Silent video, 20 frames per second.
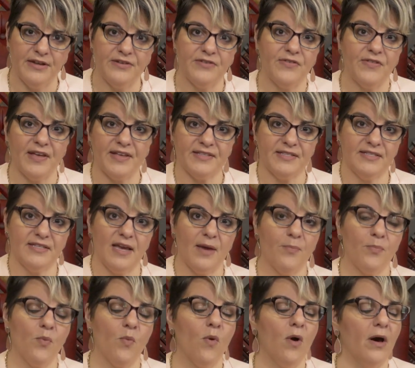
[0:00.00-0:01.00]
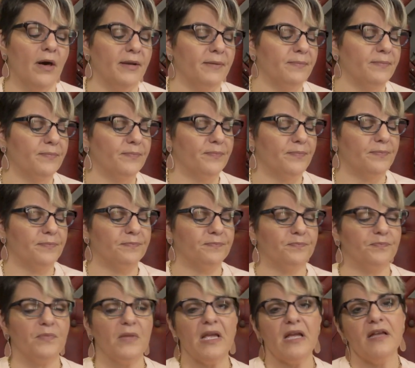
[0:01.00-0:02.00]
Now, that's step one.
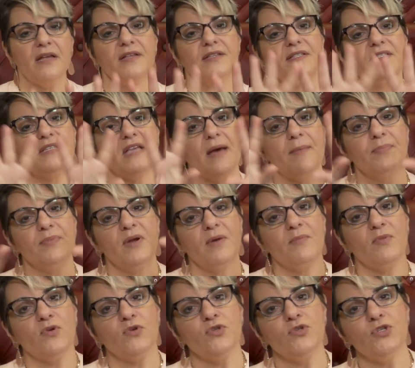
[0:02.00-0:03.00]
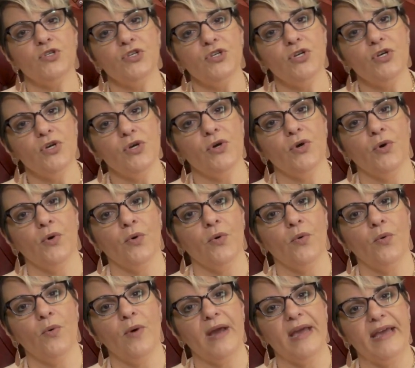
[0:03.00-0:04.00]
Step number
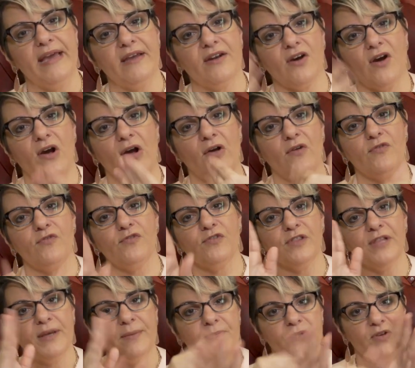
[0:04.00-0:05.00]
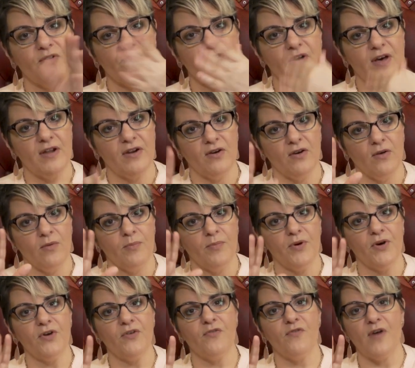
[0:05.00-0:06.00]
two in our Flip the Funnel
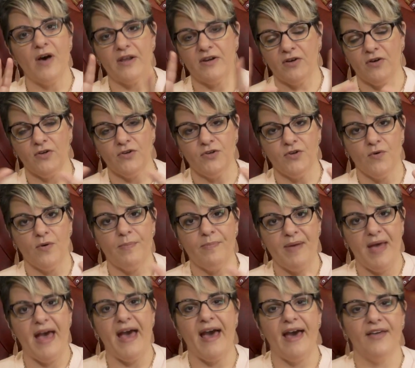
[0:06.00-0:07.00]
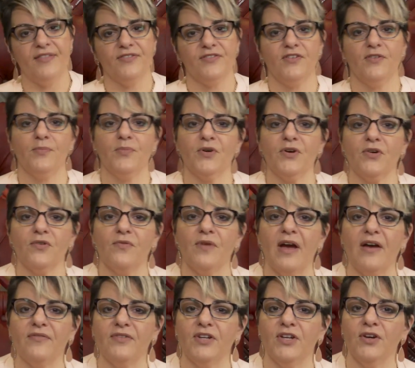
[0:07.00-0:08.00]
book funnel, your path to book
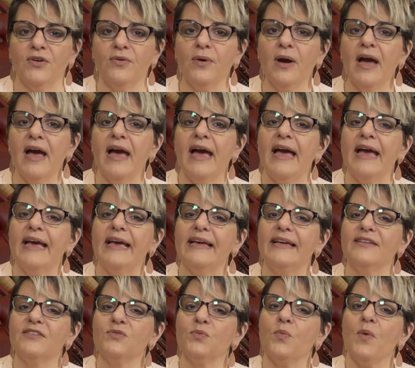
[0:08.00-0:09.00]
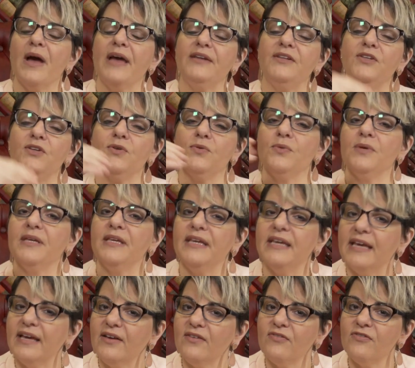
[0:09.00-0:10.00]
revenue, is when you
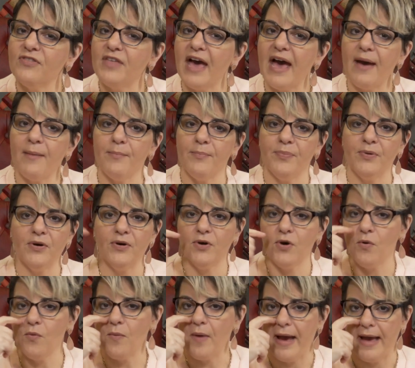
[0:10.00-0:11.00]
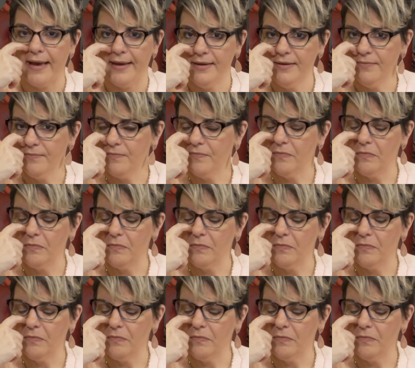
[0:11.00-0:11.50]
give that book away,